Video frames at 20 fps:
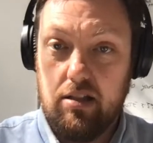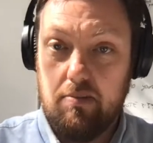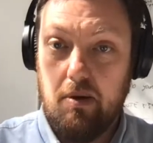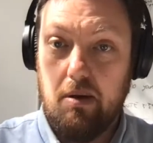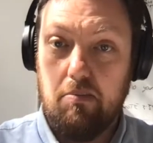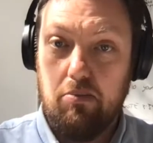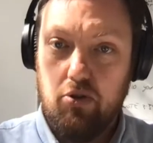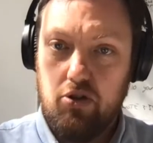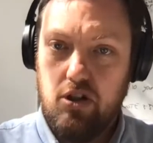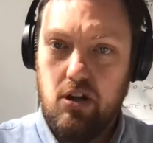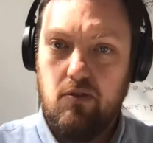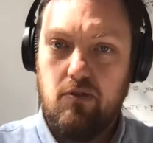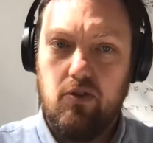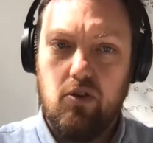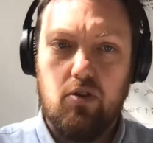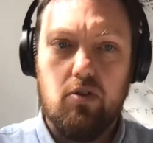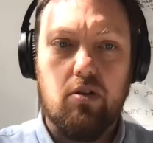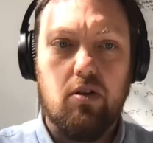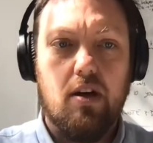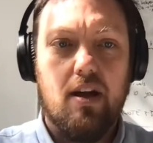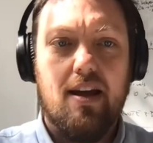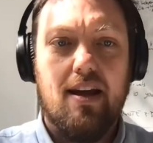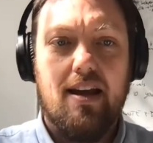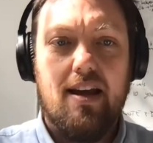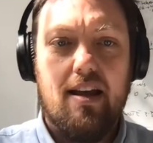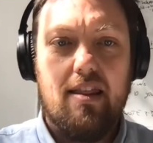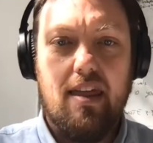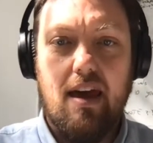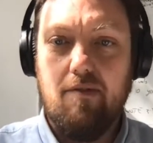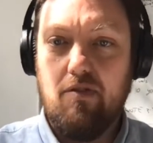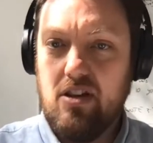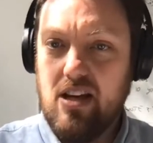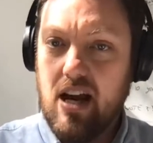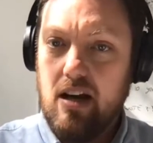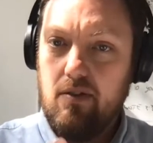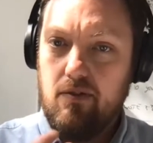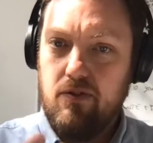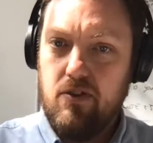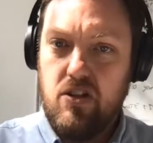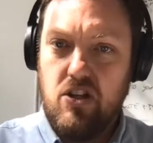been pushing for. They've done
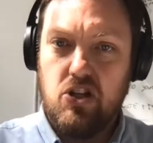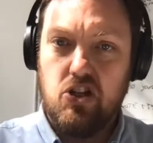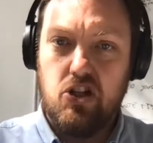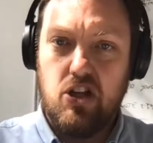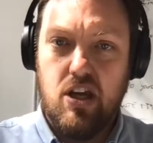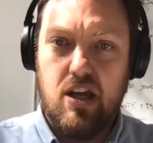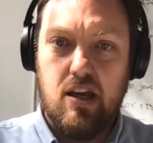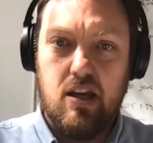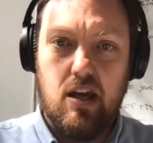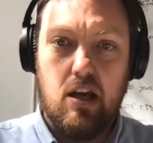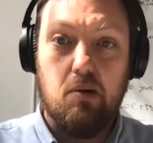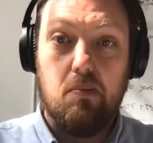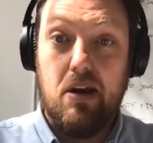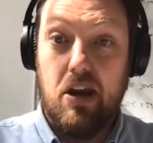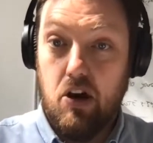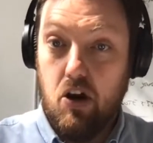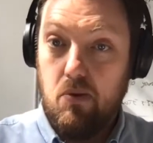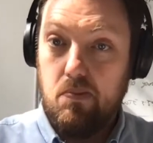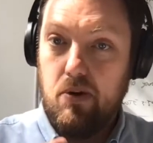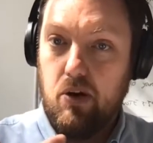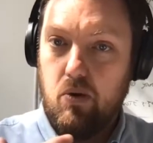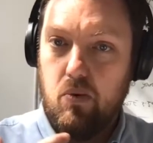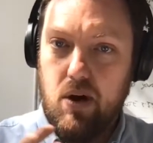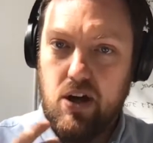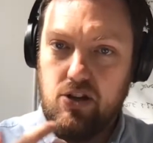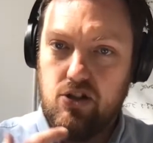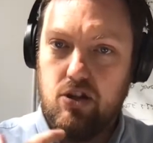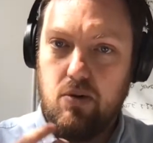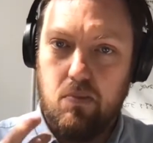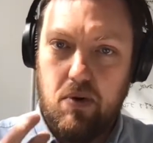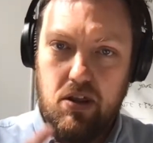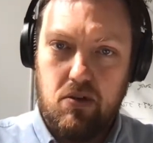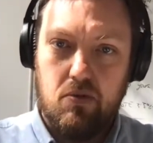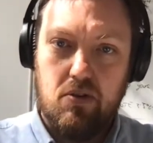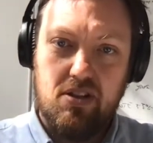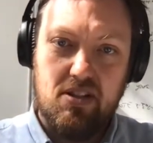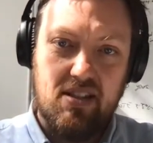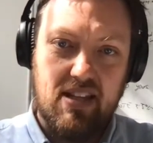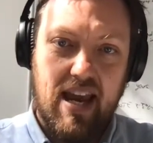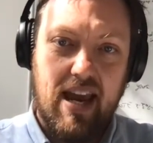it for this year. It'll be an open question whether
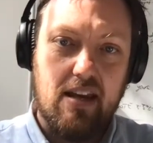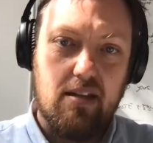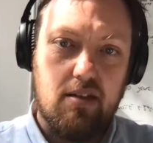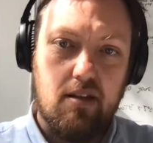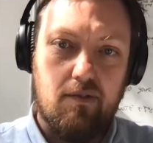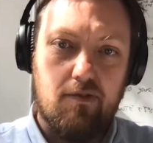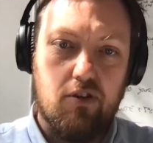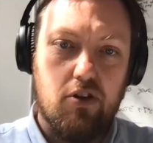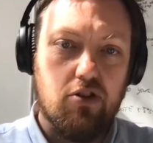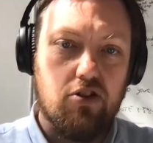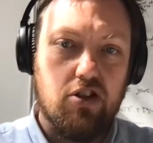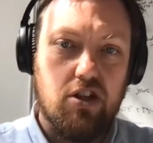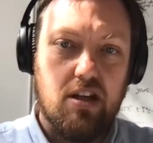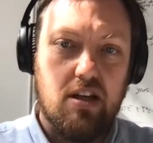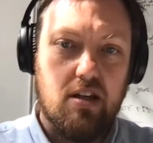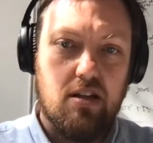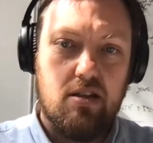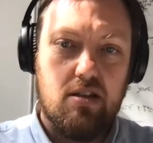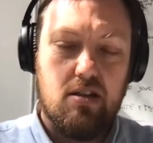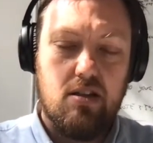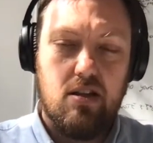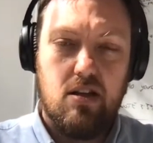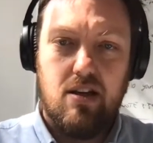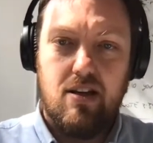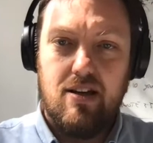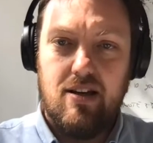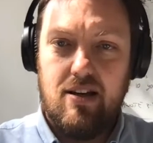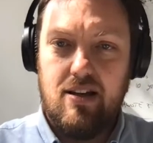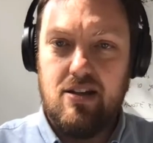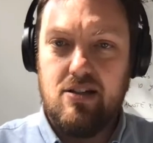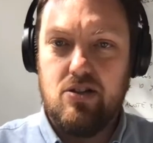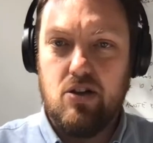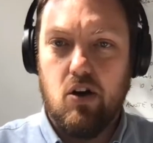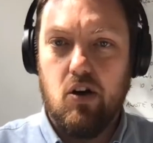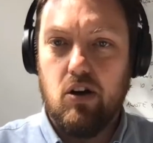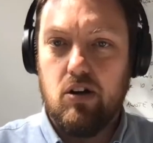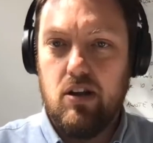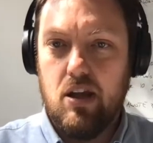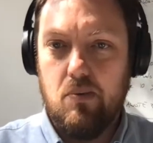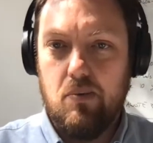it stays in future years.
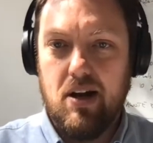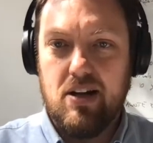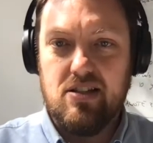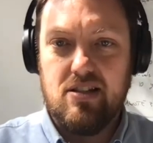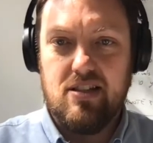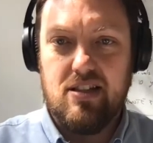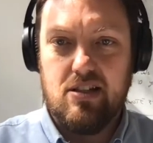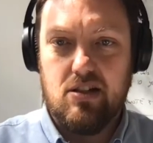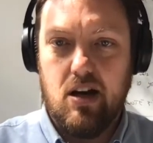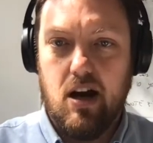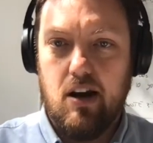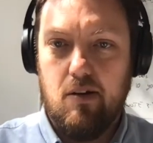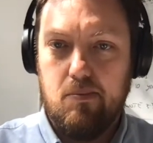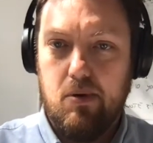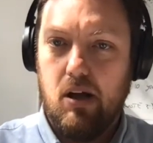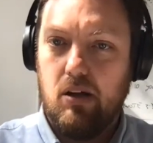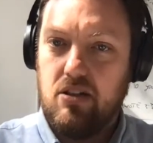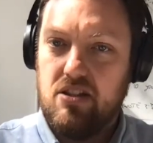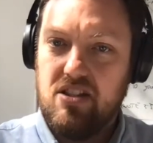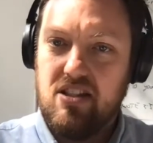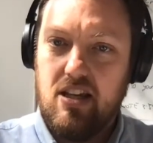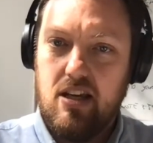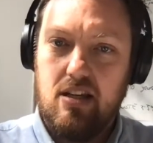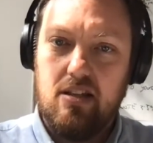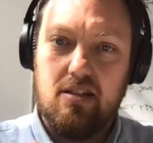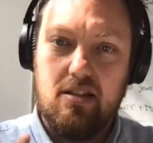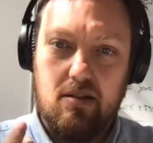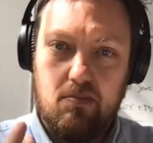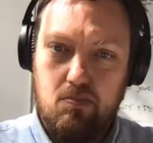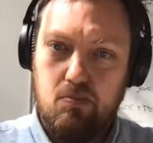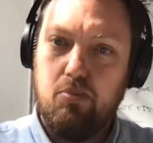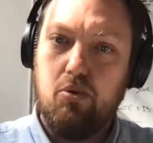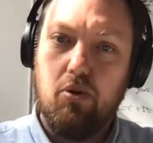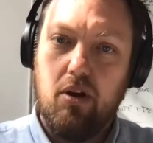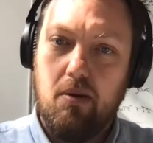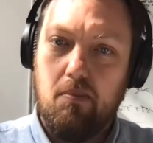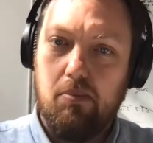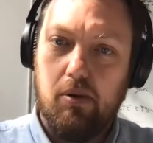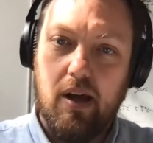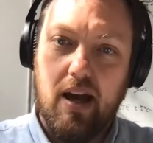Historically, once this kind of policy is put
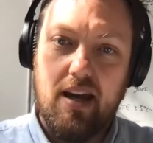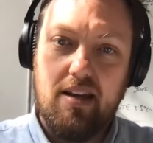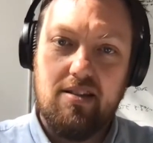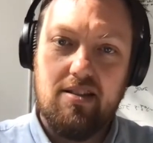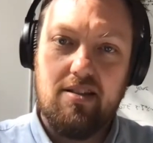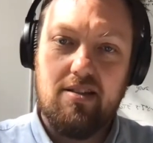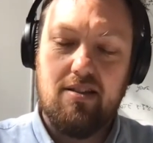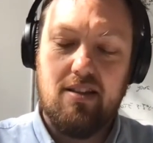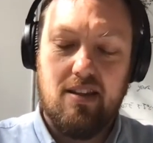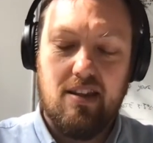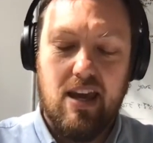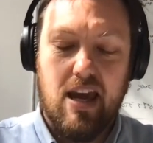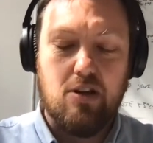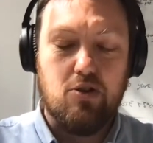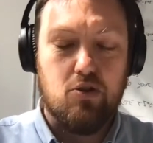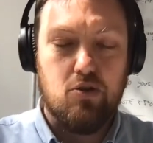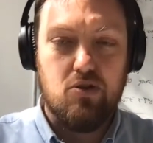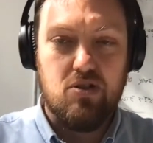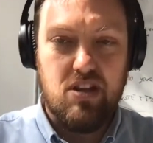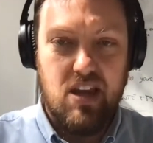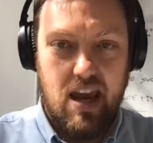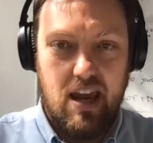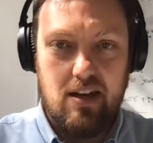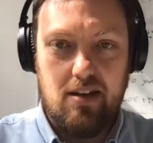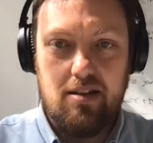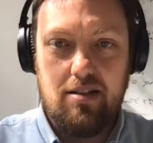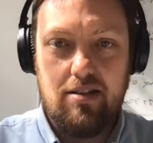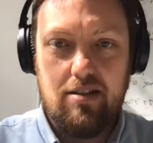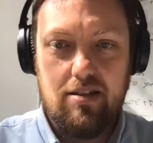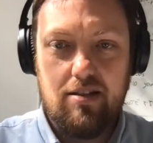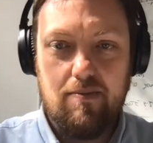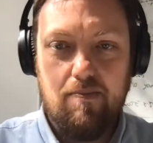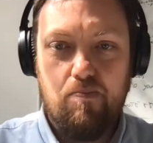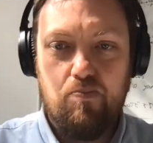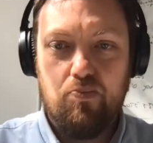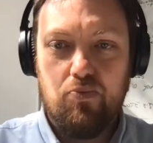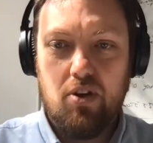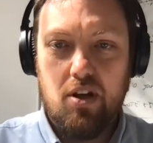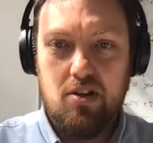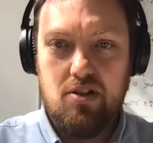in place, they do tend
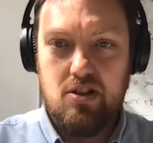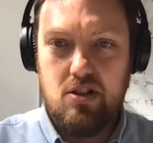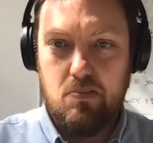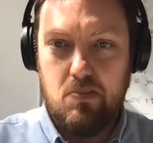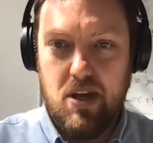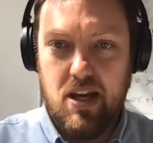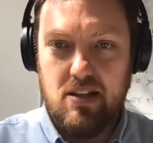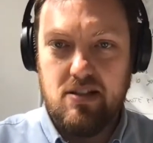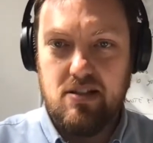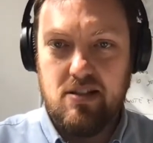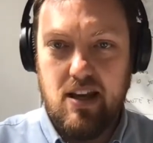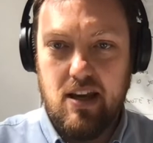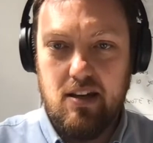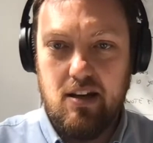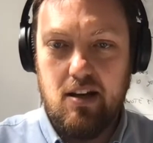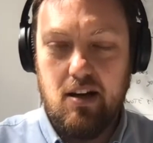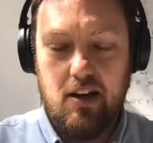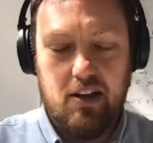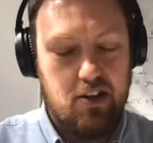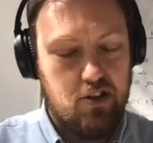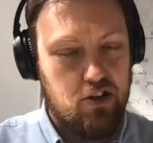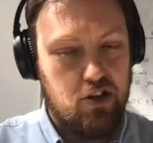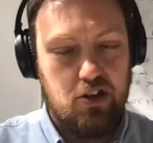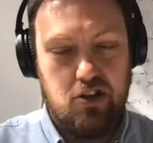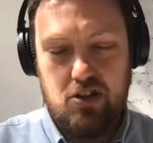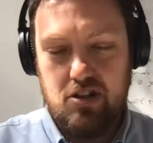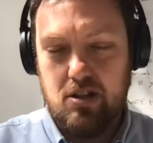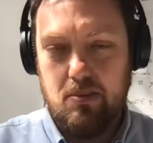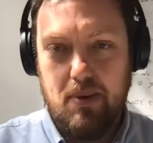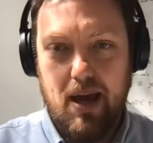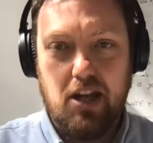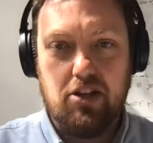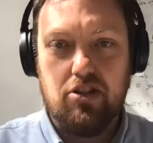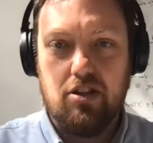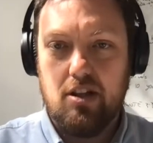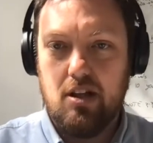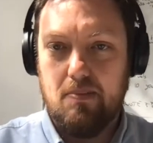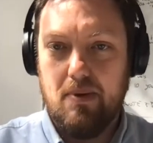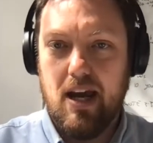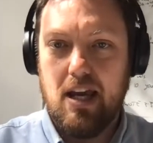to be extended. You can just imagine
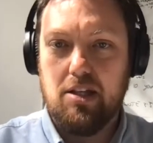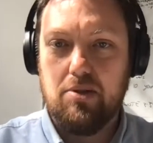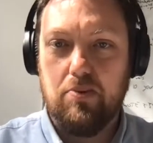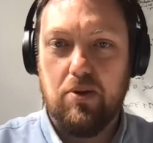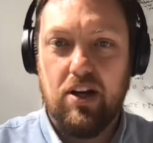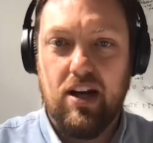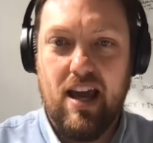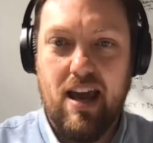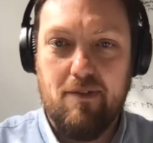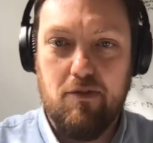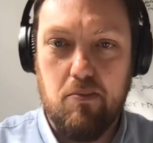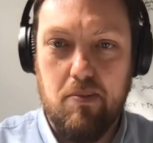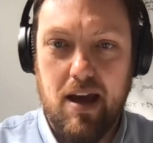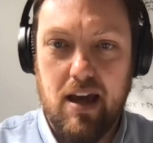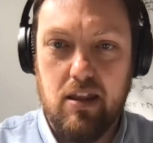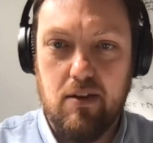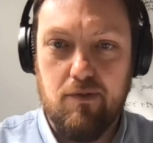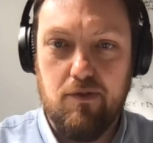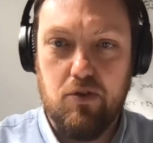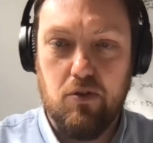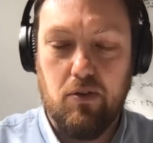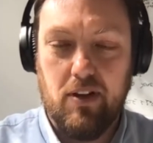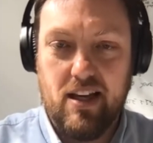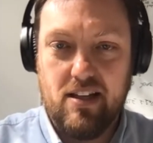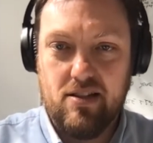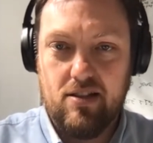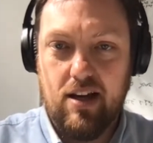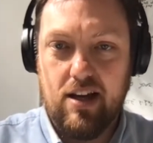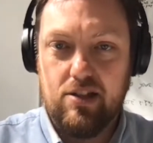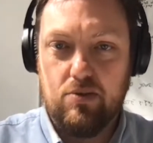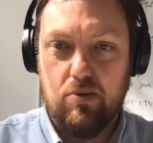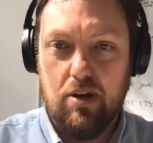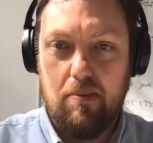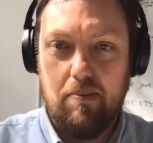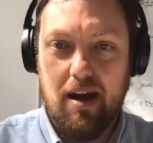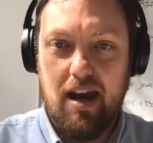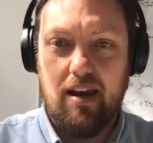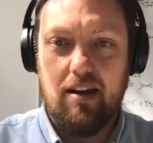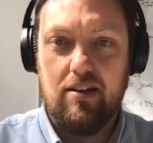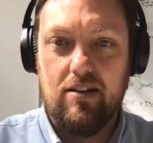the debates we're going to have about the fuel excise
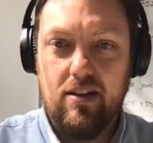rebate